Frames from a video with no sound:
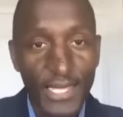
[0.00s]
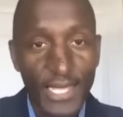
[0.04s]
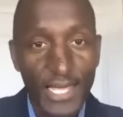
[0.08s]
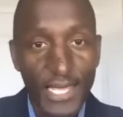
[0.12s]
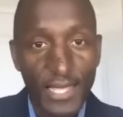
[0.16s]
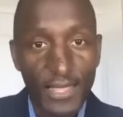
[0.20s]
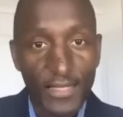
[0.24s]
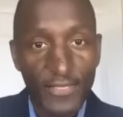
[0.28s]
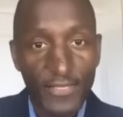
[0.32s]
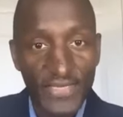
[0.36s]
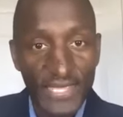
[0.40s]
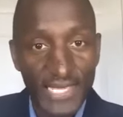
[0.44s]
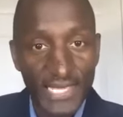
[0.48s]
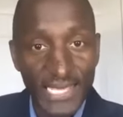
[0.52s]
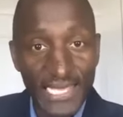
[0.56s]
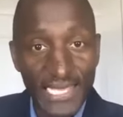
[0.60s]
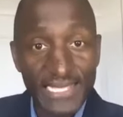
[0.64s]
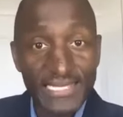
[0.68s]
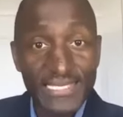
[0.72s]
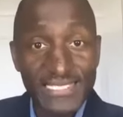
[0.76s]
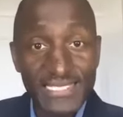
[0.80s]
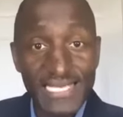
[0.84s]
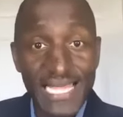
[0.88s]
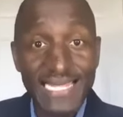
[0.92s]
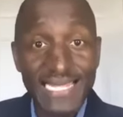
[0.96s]
The
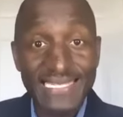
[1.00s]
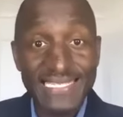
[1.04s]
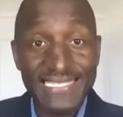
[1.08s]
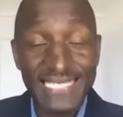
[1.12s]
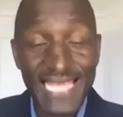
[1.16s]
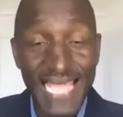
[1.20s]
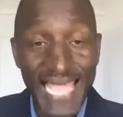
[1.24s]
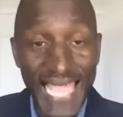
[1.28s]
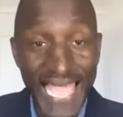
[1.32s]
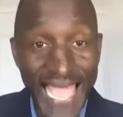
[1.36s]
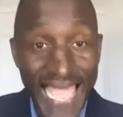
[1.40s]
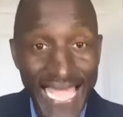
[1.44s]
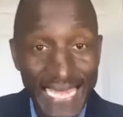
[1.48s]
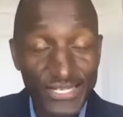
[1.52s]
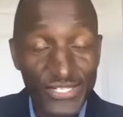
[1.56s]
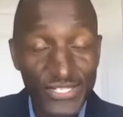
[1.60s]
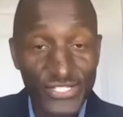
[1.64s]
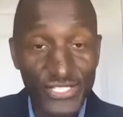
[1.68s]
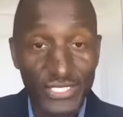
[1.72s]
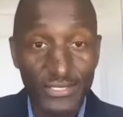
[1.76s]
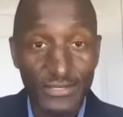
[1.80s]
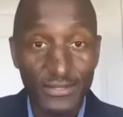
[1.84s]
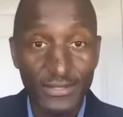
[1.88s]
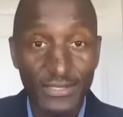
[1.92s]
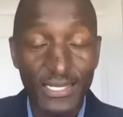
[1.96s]
insights to
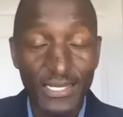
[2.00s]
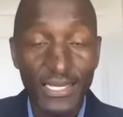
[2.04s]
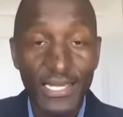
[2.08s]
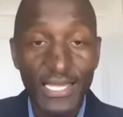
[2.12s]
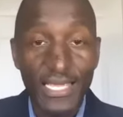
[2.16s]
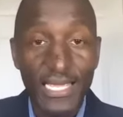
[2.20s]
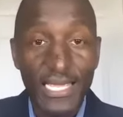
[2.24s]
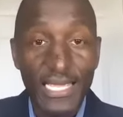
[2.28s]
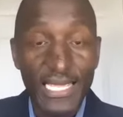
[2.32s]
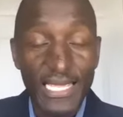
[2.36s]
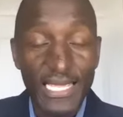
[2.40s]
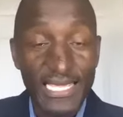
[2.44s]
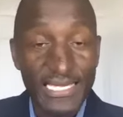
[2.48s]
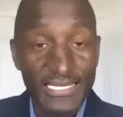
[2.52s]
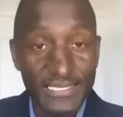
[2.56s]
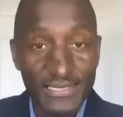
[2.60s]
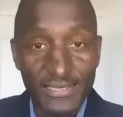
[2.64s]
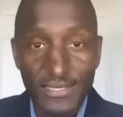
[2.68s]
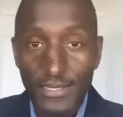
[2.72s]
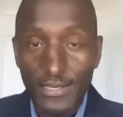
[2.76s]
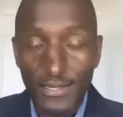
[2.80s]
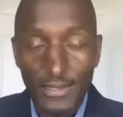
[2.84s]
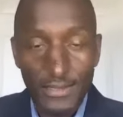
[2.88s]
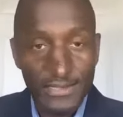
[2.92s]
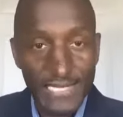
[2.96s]
action is
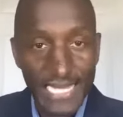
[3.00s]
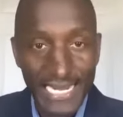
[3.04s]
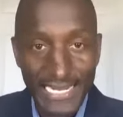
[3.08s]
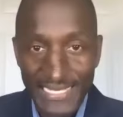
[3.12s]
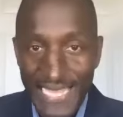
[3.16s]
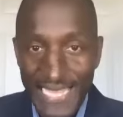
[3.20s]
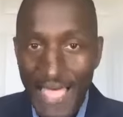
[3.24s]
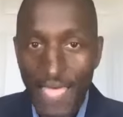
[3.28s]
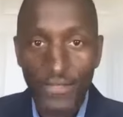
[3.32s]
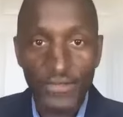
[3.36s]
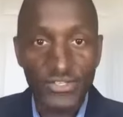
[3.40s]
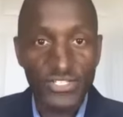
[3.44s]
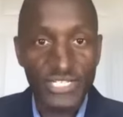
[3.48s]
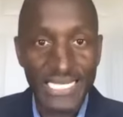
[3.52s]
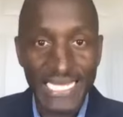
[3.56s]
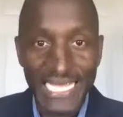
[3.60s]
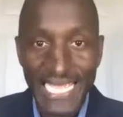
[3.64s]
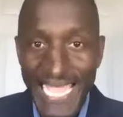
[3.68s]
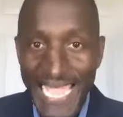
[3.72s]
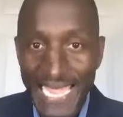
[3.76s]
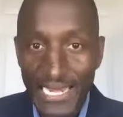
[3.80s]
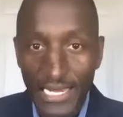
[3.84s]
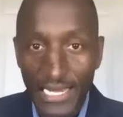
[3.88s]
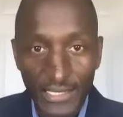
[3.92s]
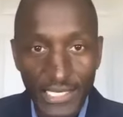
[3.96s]
technology,
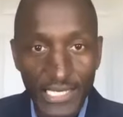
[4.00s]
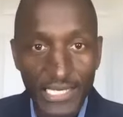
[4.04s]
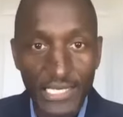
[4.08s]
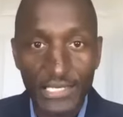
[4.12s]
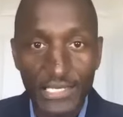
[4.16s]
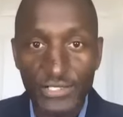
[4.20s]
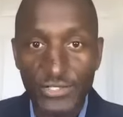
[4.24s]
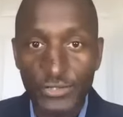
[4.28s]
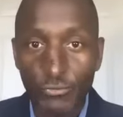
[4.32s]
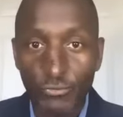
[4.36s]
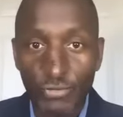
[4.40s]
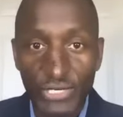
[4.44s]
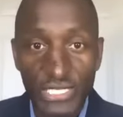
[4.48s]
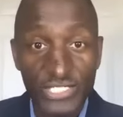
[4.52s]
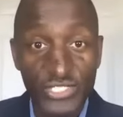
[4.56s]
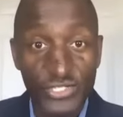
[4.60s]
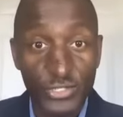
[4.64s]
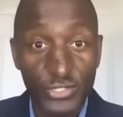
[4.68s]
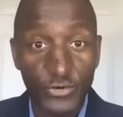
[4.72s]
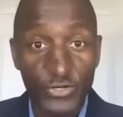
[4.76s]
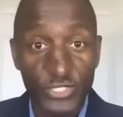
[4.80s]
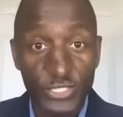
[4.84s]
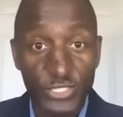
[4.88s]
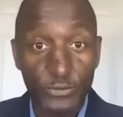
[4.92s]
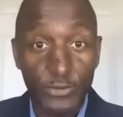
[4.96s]
analytics,
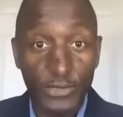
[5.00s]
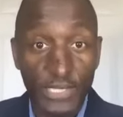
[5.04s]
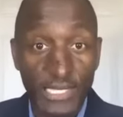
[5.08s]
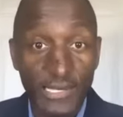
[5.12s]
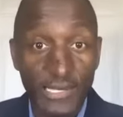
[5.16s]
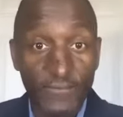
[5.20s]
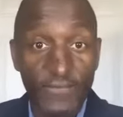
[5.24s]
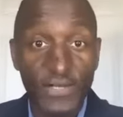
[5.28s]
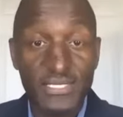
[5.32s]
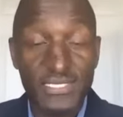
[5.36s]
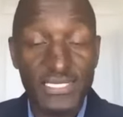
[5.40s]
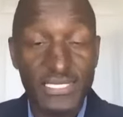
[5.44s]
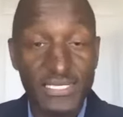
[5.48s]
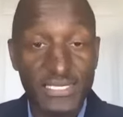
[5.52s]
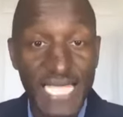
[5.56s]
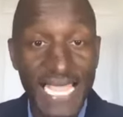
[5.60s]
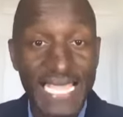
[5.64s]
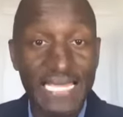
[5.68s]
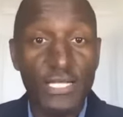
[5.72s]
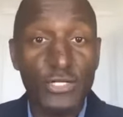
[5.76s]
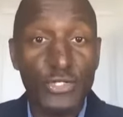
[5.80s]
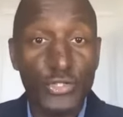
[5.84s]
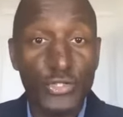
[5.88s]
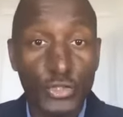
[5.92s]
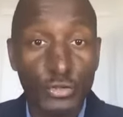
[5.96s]
research to give us
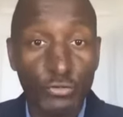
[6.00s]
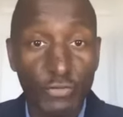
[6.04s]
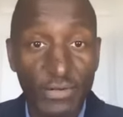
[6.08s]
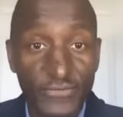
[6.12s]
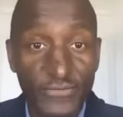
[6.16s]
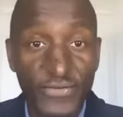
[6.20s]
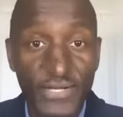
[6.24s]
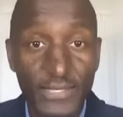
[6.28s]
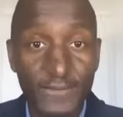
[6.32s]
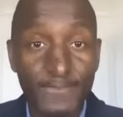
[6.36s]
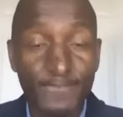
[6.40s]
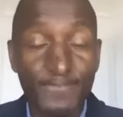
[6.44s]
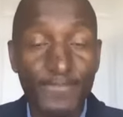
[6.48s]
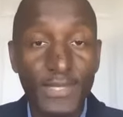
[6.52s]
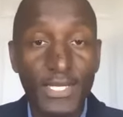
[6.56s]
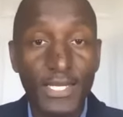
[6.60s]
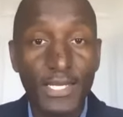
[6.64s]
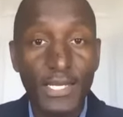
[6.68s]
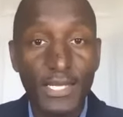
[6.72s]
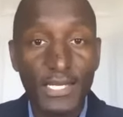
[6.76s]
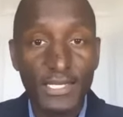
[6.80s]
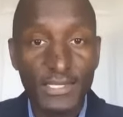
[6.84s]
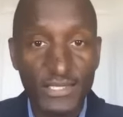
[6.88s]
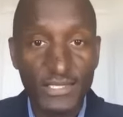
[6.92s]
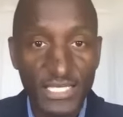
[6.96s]
data-driven
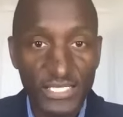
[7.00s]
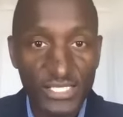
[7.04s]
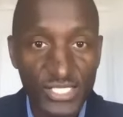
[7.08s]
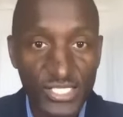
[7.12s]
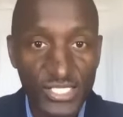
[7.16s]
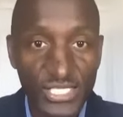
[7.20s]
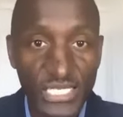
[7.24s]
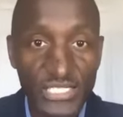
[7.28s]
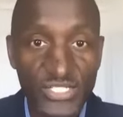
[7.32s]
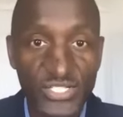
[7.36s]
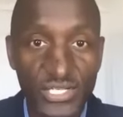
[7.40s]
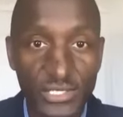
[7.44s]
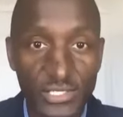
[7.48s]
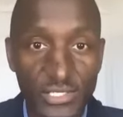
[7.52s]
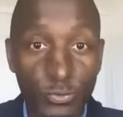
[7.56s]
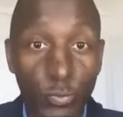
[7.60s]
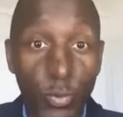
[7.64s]
decisions.